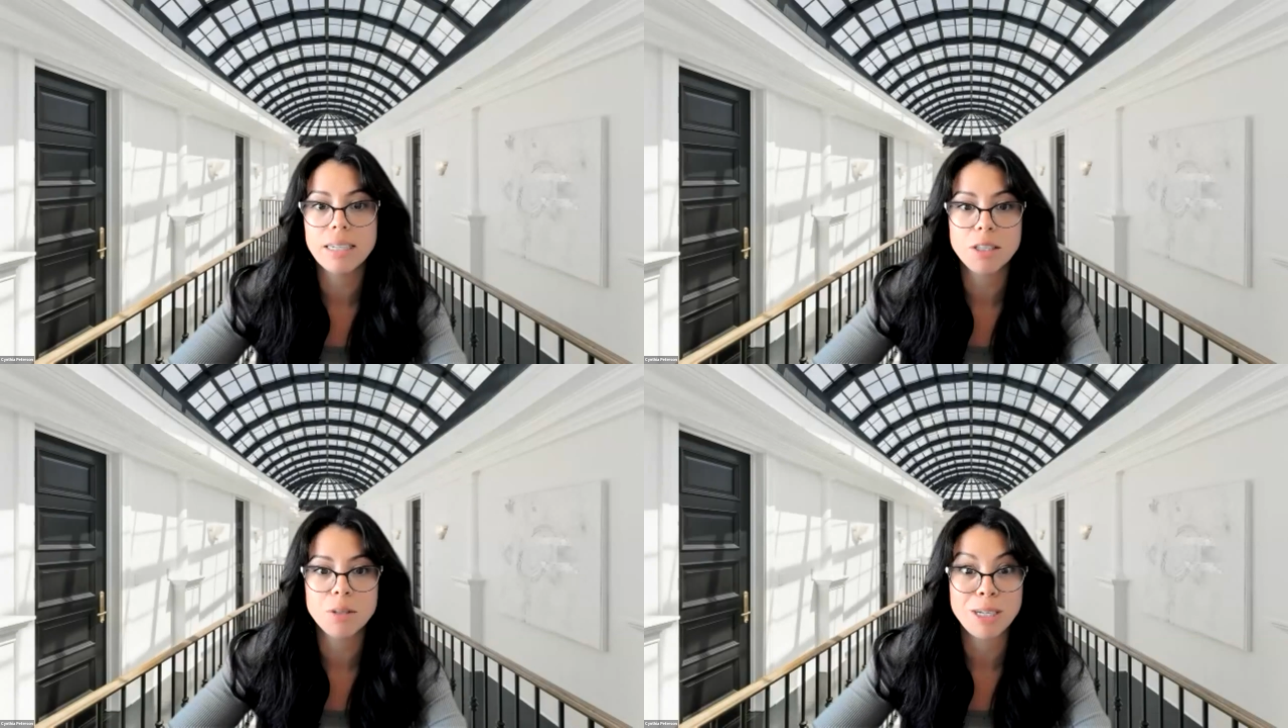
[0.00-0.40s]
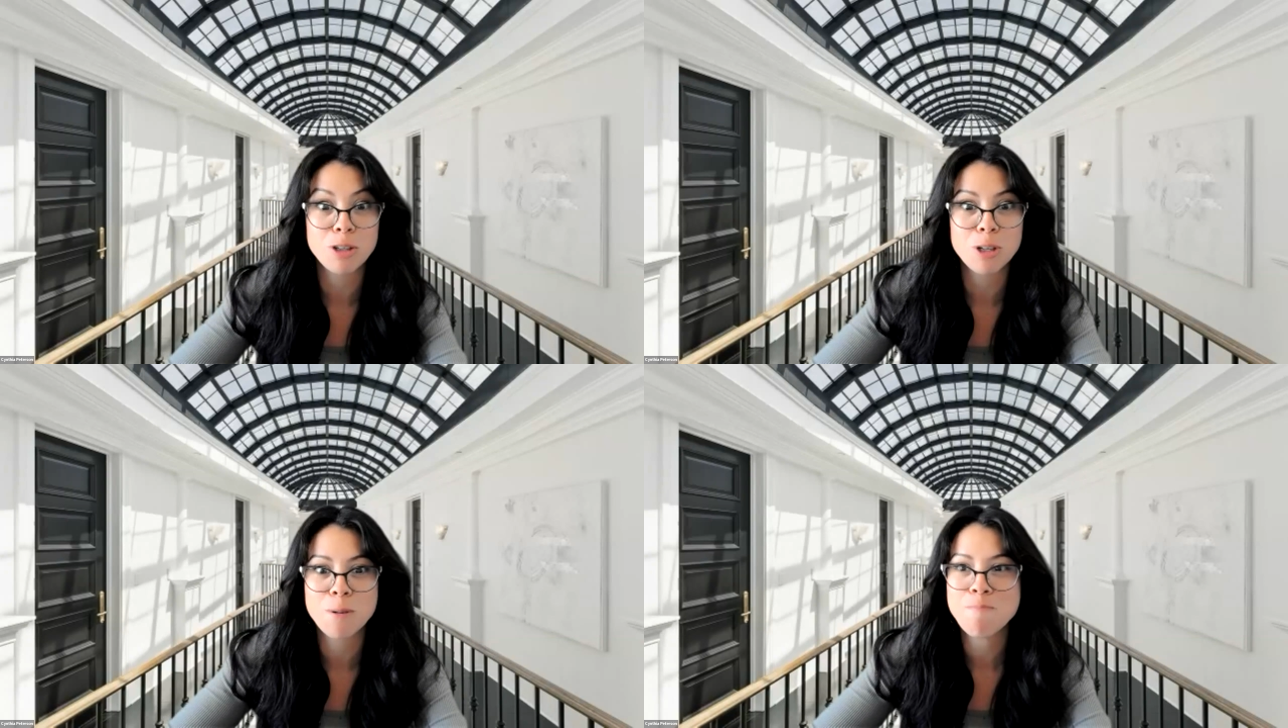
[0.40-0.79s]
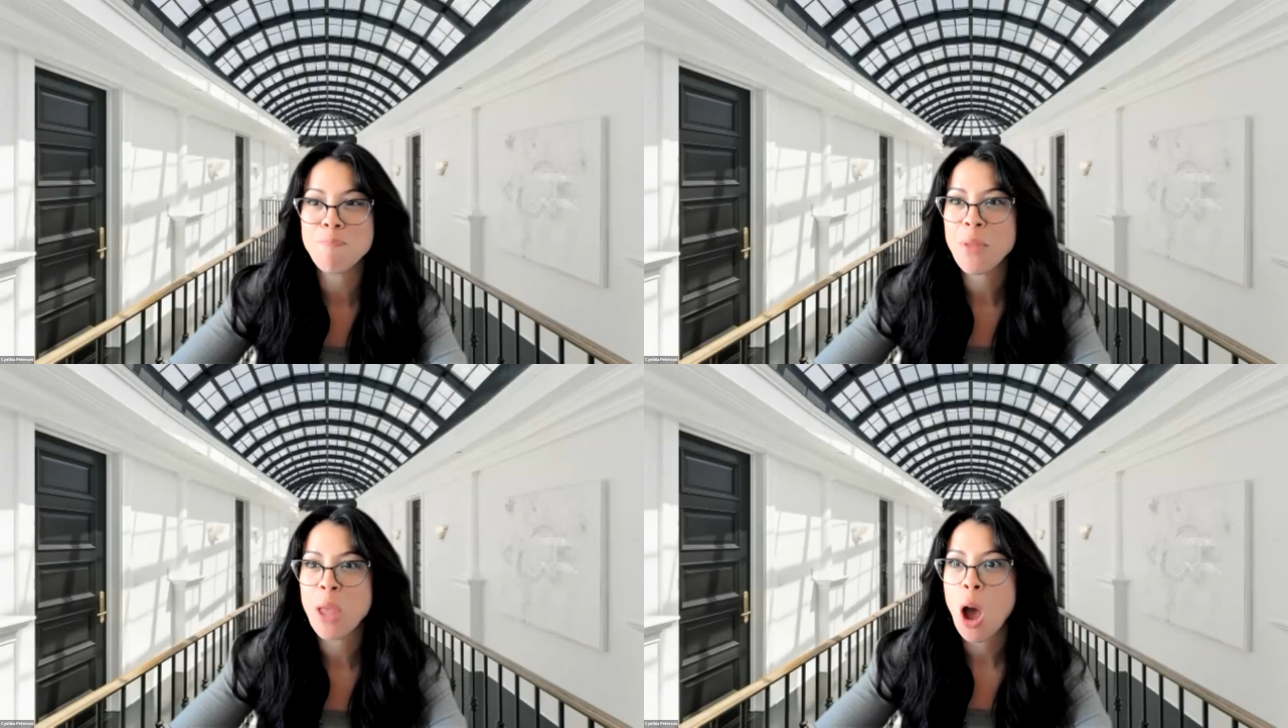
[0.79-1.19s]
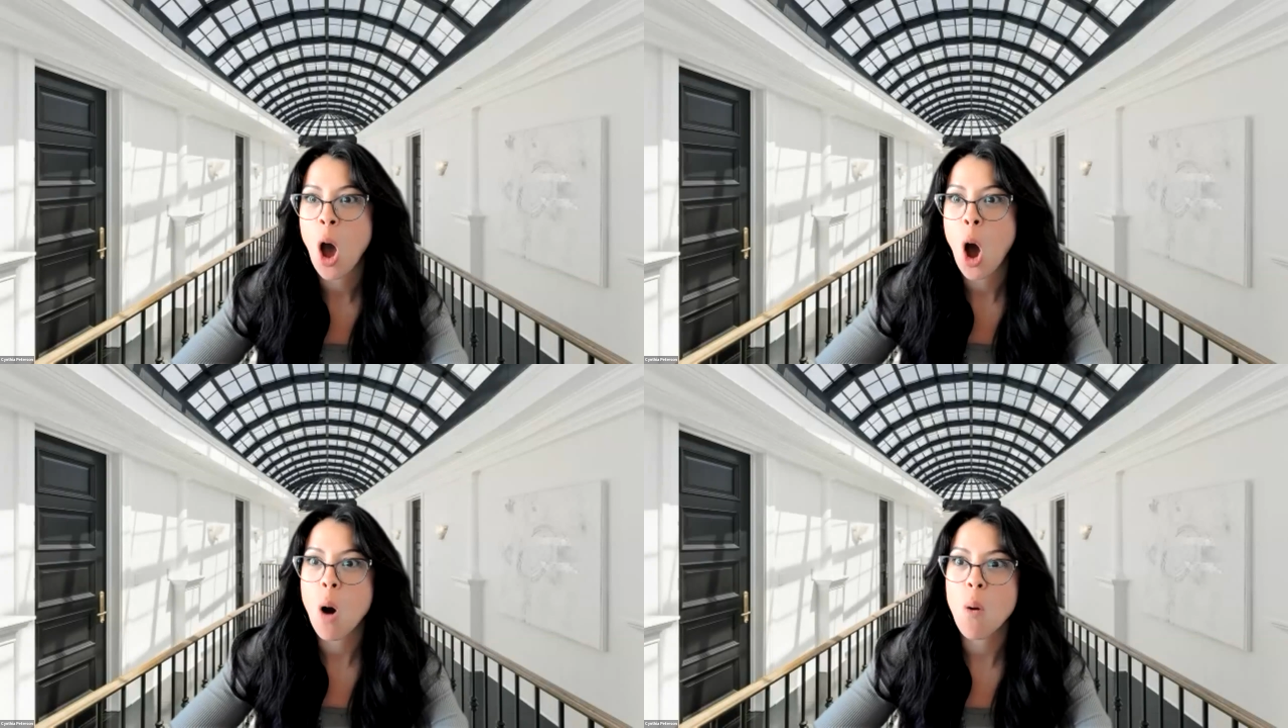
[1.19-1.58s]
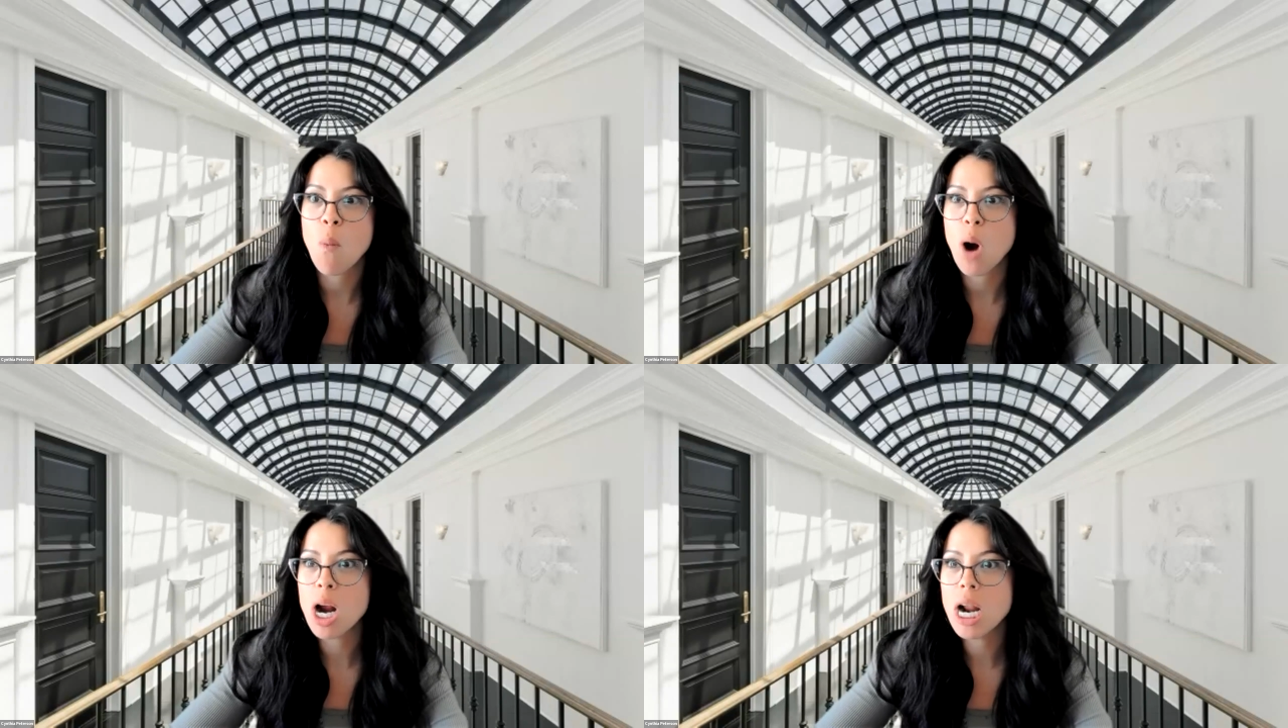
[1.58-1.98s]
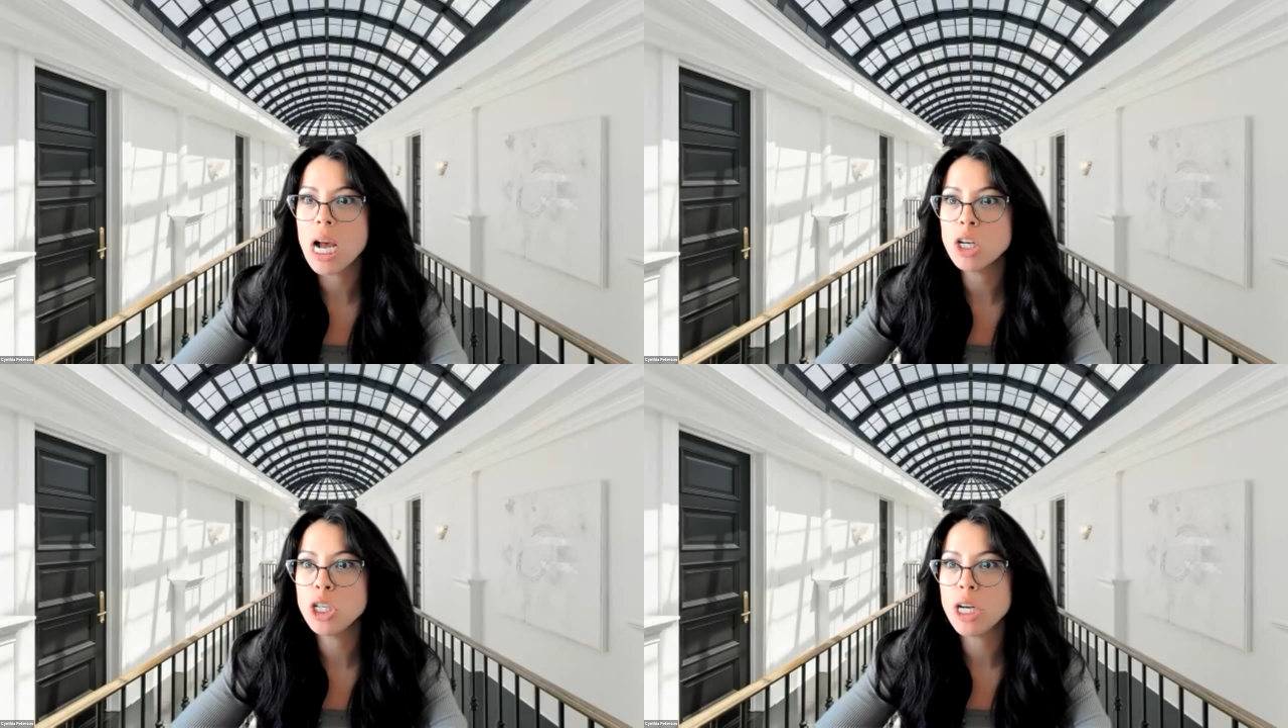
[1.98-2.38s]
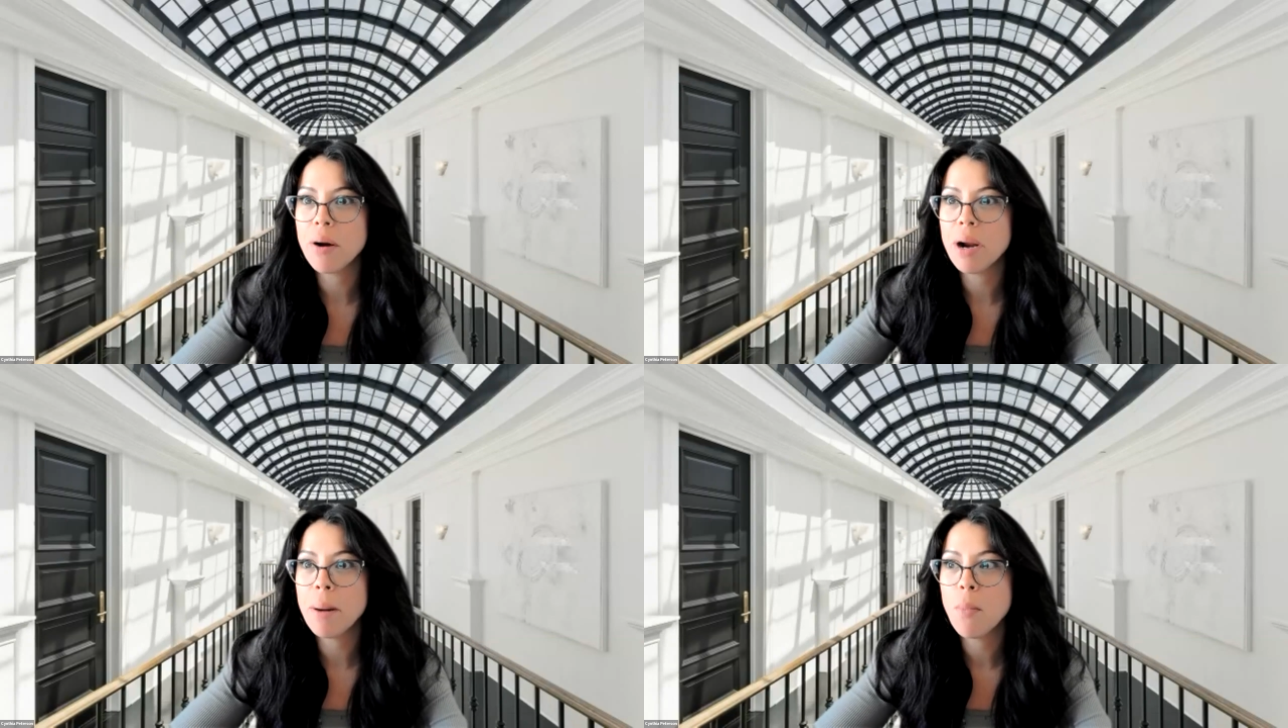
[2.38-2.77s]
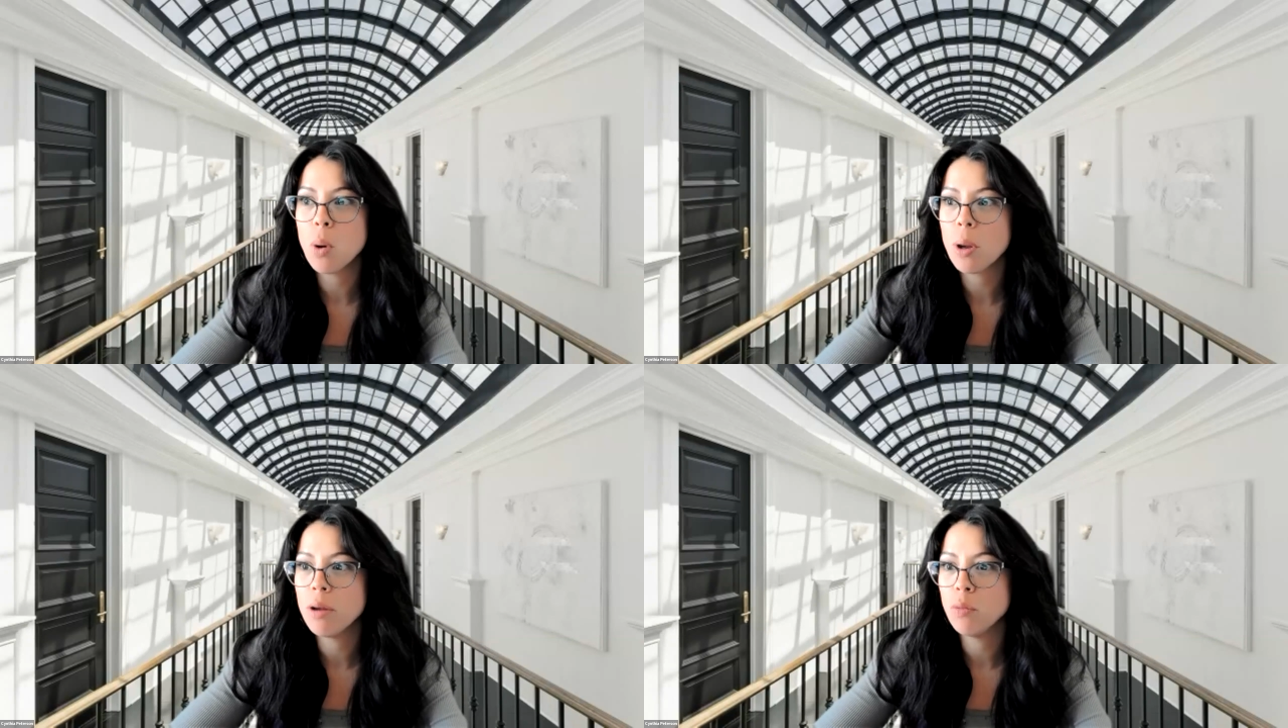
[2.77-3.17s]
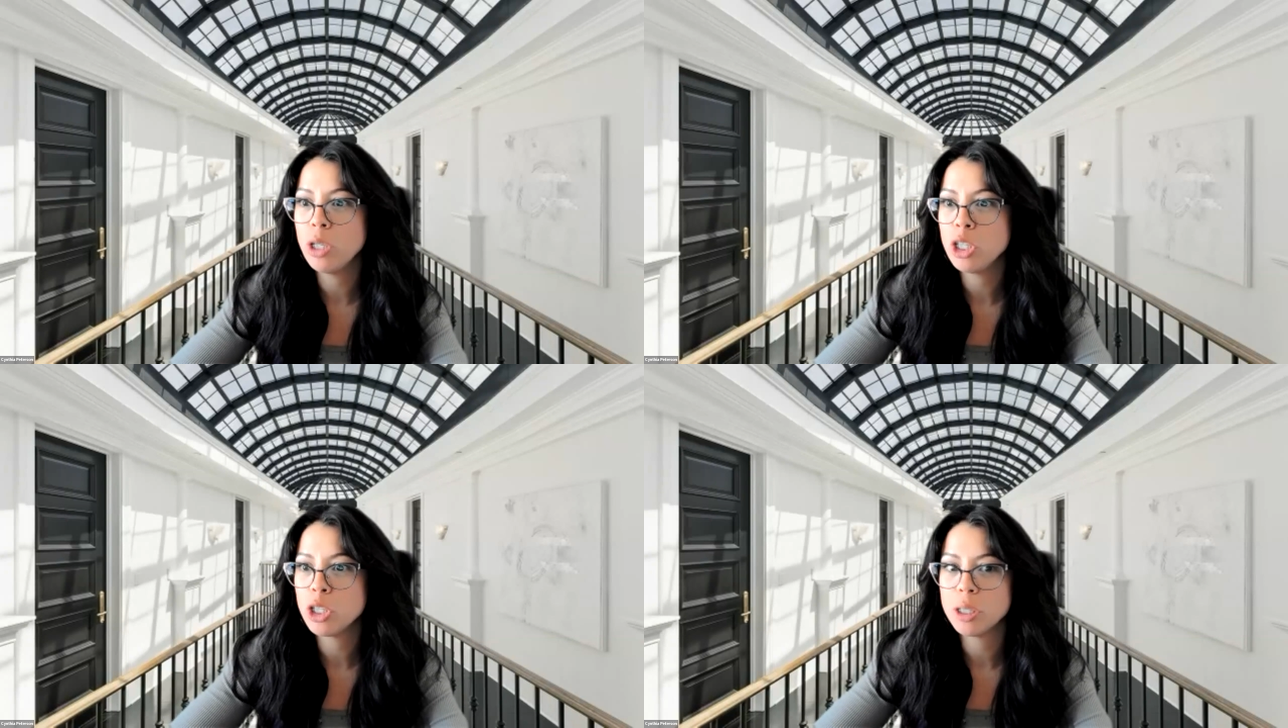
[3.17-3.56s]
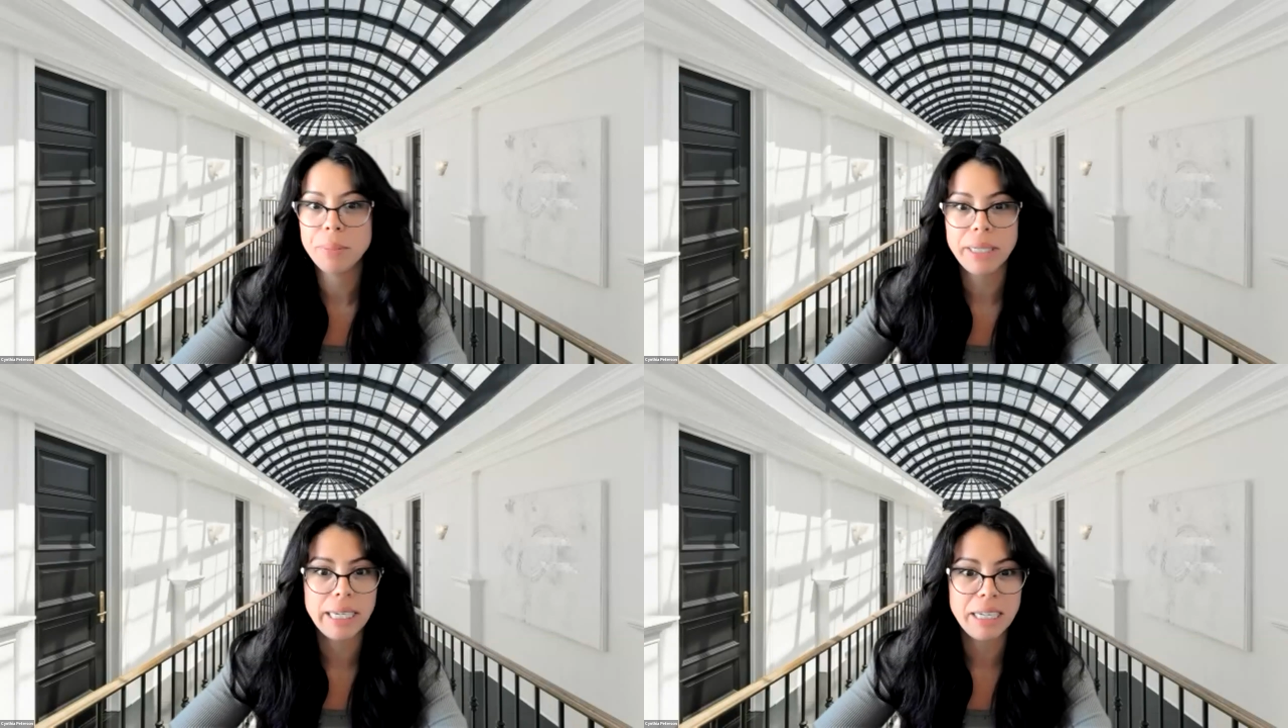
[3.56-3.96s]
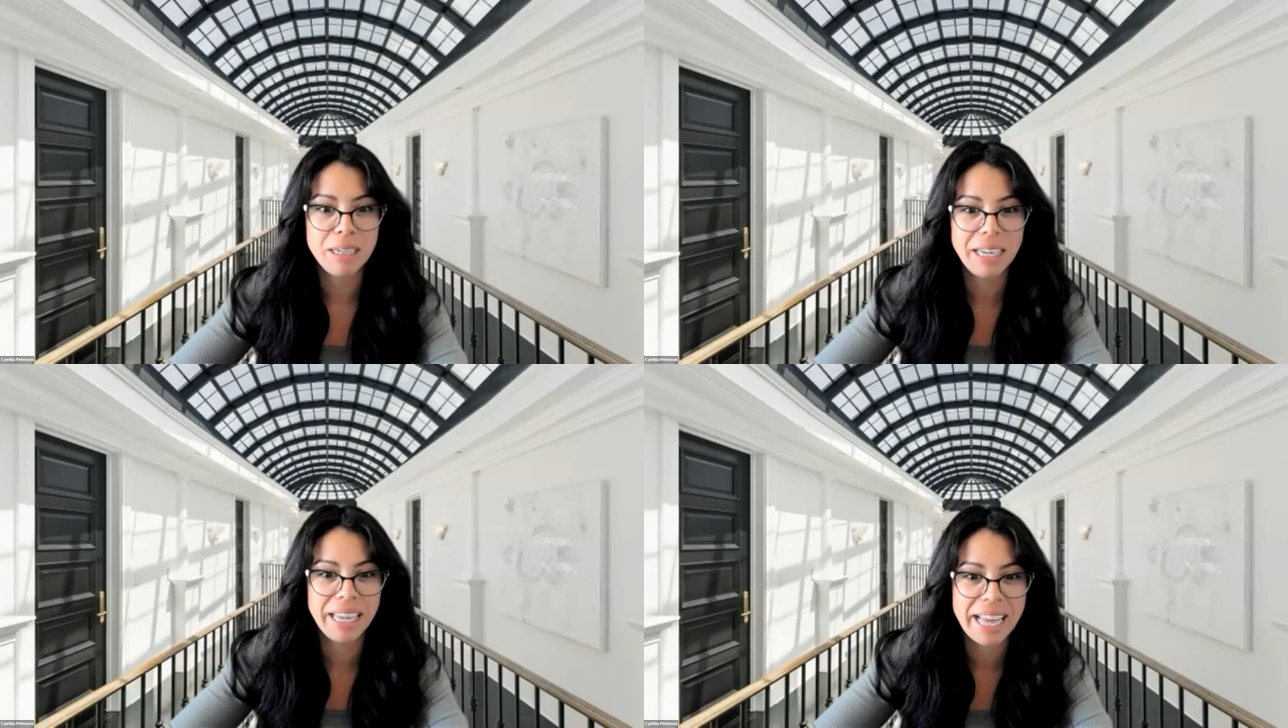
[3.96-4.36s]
Let's make sure we're not sharing more than we should be.